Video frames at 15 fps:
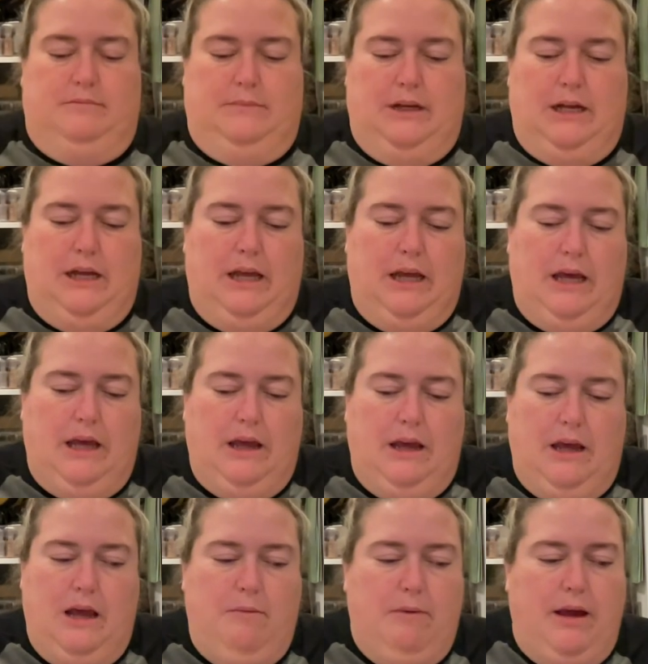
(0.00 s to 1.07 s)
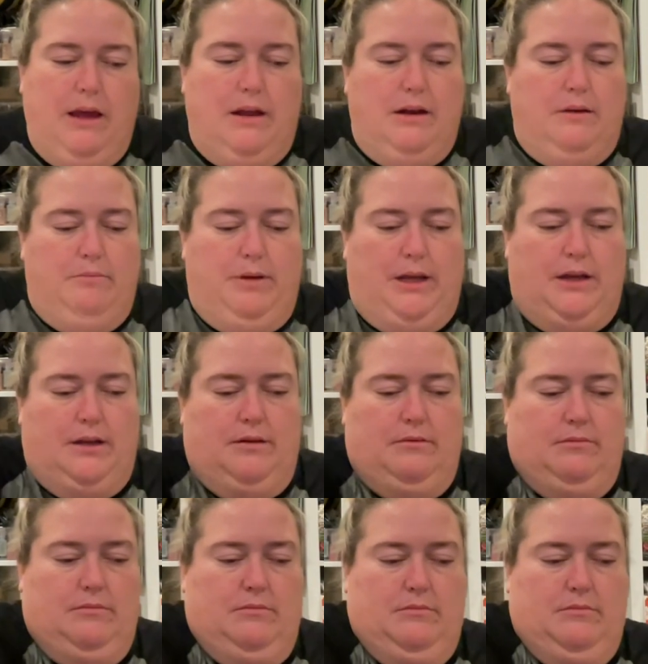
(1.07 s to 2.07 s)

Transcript: He may end up being